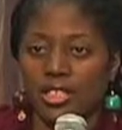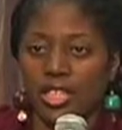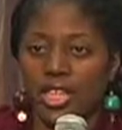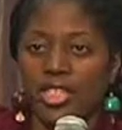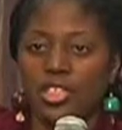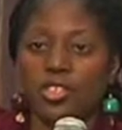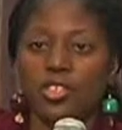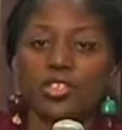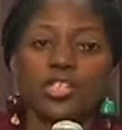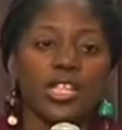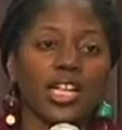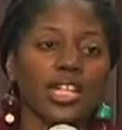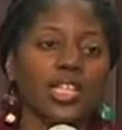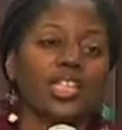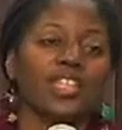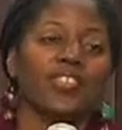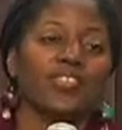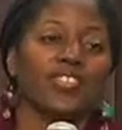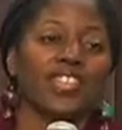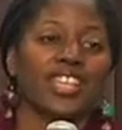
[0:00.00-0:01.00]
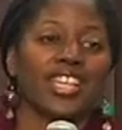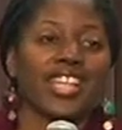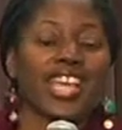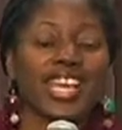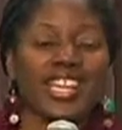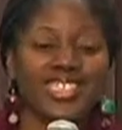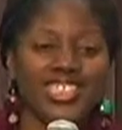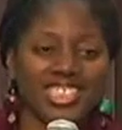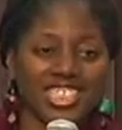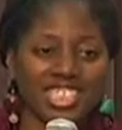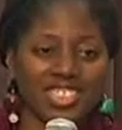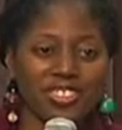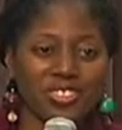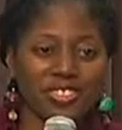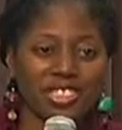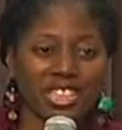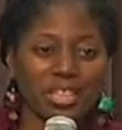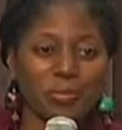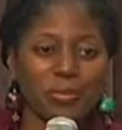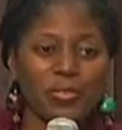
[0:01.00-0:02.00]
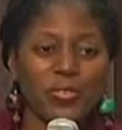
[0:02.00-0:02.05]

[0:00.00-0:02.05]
And you're not even an ancestor yet.